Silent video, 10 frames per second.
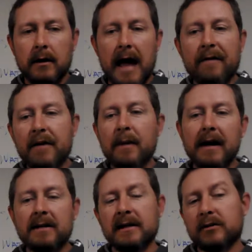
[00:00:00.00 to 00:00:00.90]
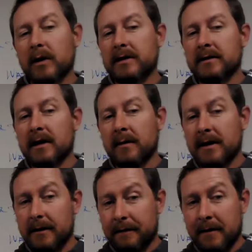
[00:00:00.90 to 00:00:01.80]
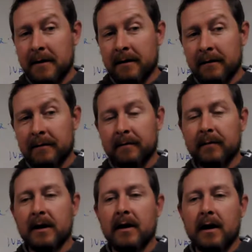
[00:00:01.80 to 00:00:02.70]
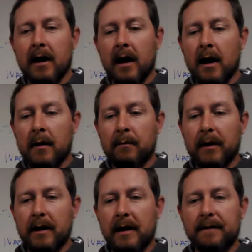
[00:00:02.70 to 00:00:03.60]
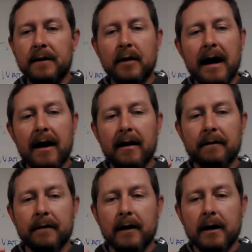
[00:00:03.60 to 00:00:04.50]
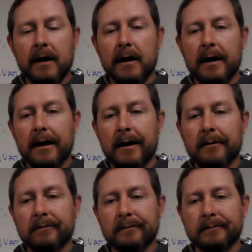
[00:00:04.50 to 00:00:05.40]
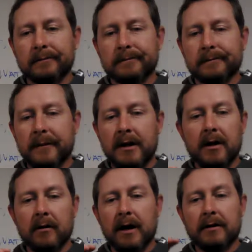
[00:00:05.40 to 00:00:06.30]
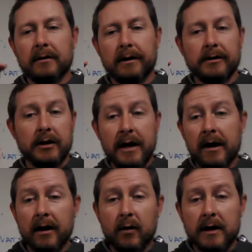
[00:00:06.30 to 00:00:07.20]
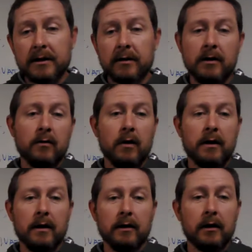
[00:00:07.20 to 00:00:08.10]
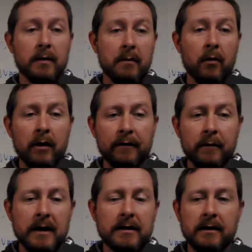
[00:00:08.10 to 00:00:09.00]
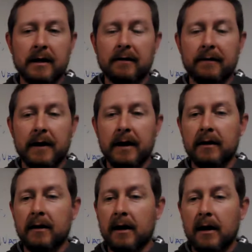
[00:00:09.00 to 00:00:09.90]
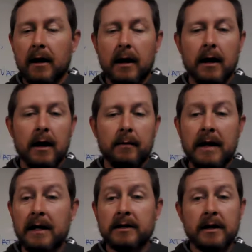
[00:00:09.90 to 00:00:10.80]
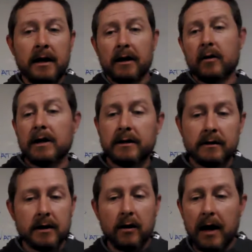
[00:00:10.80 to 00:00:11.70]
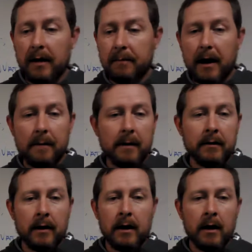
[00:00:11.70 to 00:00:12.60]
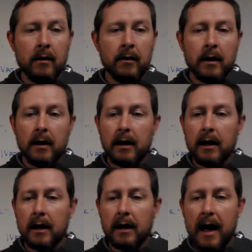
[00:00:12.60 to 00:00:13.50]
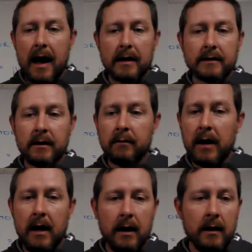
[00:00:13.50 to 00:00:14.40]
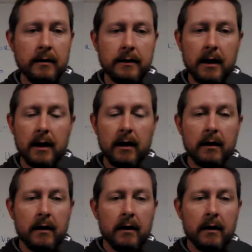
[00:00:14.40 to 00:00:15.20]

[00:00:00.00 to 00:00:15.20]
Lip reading: everybody's situation is going to be different. But if you have, a generic question and you want a little bit more information, that's fine. Any generic questions, go ahead, pop in right now, ask them, and I'll